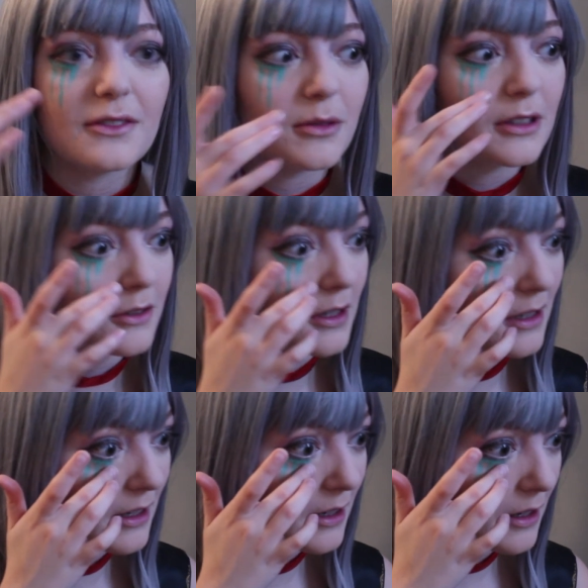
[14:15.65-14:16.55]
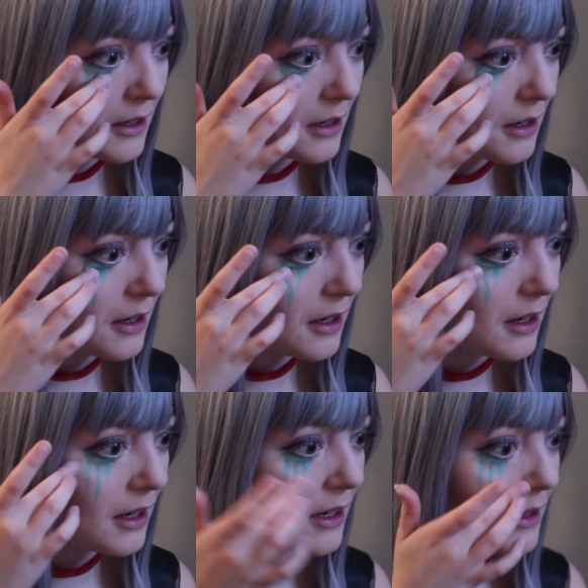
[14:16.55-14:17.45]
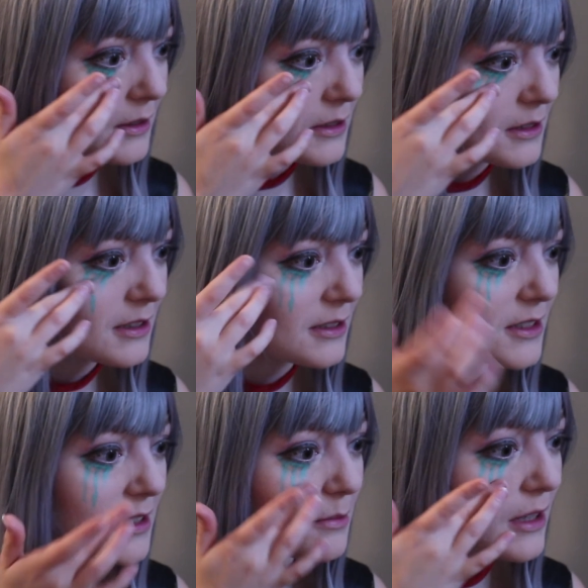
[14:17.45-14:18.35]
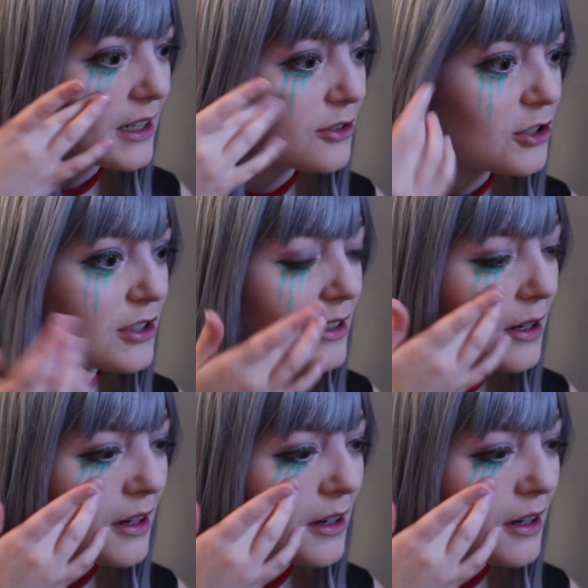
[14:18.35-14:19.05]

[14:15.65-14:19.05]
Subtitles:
if you were interested, here's the smudge